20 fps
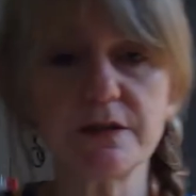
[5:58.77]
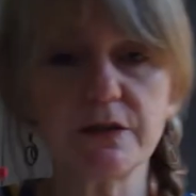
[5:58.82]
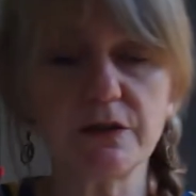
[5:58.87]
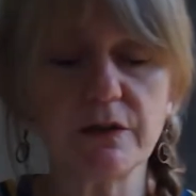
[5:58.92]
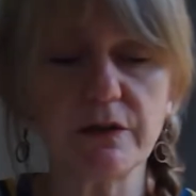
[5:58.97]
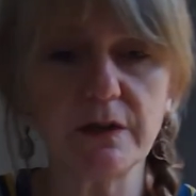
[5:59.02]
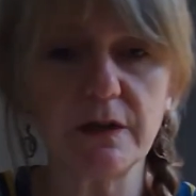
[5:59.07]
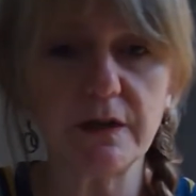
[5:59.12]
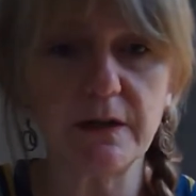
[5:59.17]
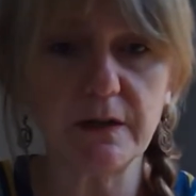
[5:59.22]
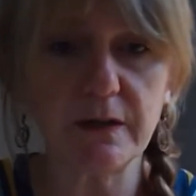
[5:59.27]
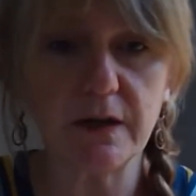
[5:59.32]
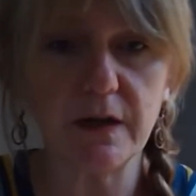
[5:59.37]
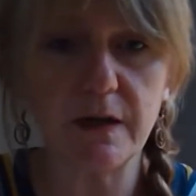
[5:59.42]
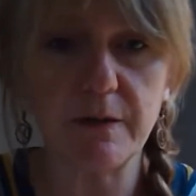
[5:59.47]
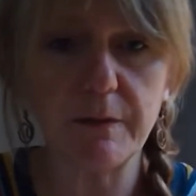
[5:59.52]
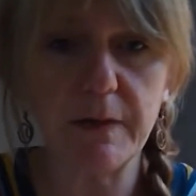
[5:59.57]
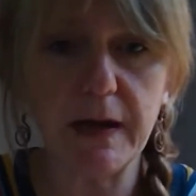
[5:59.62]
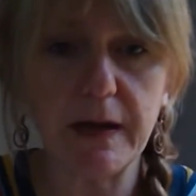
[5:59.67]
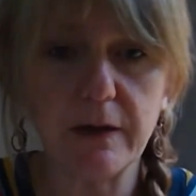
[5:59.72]
starting to
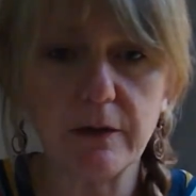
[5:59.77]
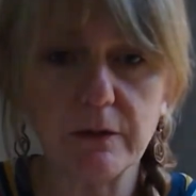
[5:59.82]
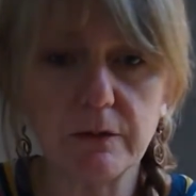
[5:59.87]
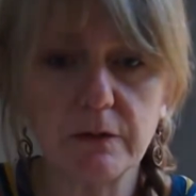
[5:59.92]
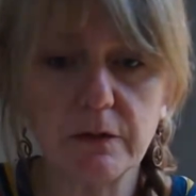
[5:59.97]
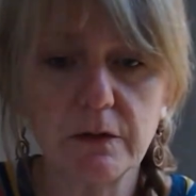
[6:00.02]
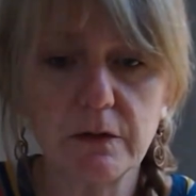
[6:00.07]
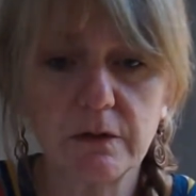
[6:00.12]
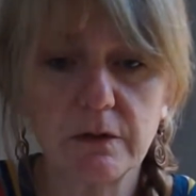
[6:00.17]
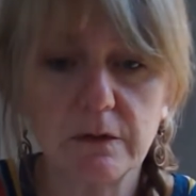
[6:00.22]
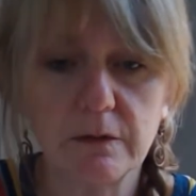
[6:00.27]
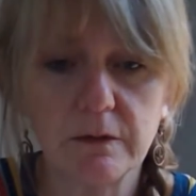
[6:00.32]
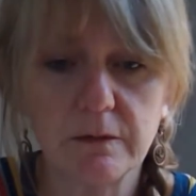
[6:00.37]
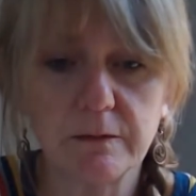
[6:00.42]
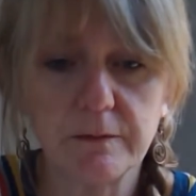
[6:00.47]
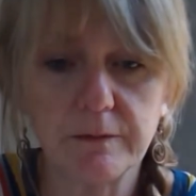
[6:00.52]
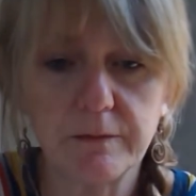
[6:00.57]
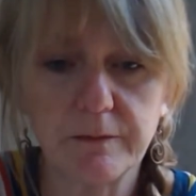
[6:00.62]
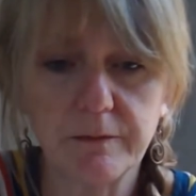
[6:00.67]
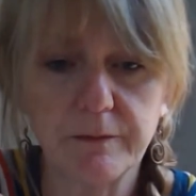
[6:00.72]
come out.
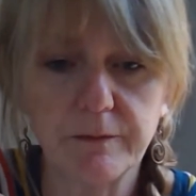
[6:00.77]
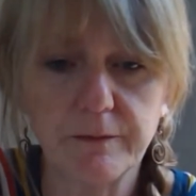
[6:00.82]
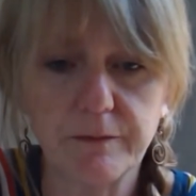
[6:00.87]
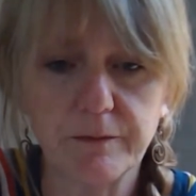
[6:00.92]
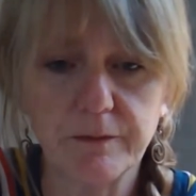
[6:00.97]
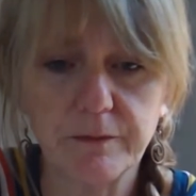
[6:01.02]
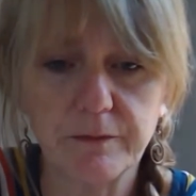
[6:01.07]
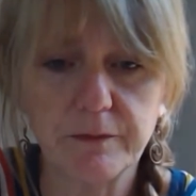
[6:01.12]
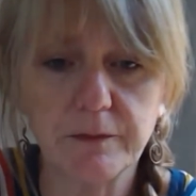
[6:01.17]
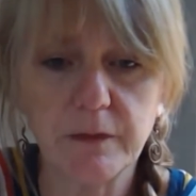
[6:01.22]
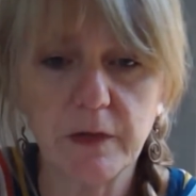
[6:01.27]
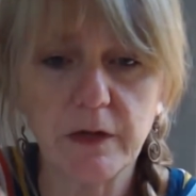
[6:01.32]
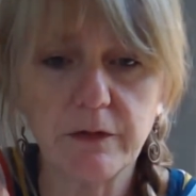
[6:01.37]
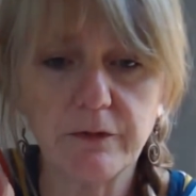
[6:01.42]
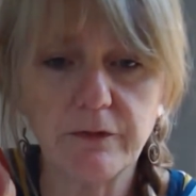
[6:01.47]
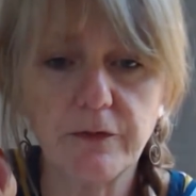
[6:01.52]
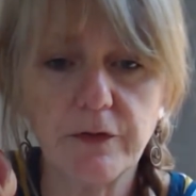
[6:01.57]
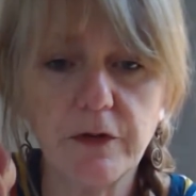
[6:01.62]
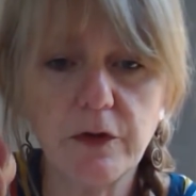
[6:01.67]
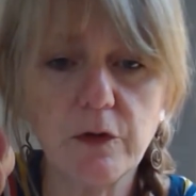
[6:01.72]

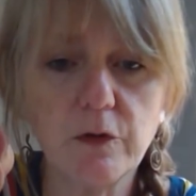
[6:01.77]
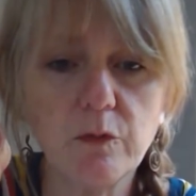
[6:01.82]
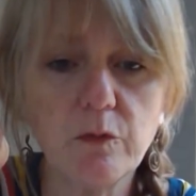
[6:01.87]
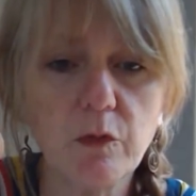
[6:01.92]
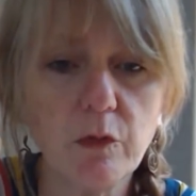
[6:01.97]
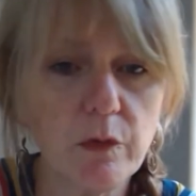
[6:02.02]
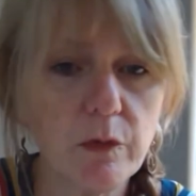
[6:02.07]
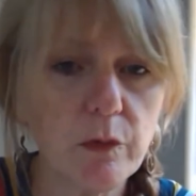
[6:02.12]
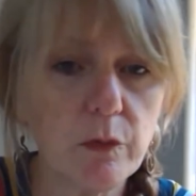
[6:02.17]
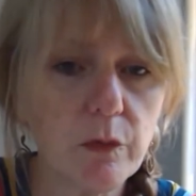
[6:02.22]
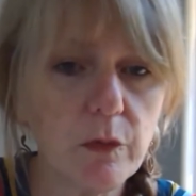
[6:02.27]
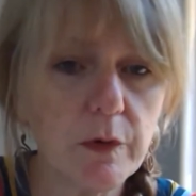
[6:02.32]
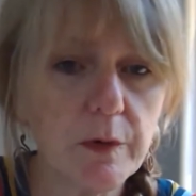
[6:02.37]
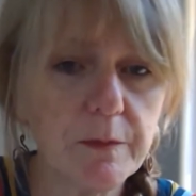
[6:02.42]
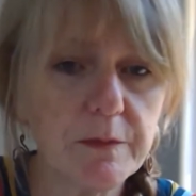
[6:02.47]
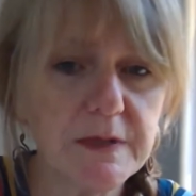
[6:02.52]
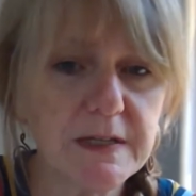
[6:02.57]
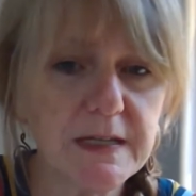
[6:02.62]
A few more warm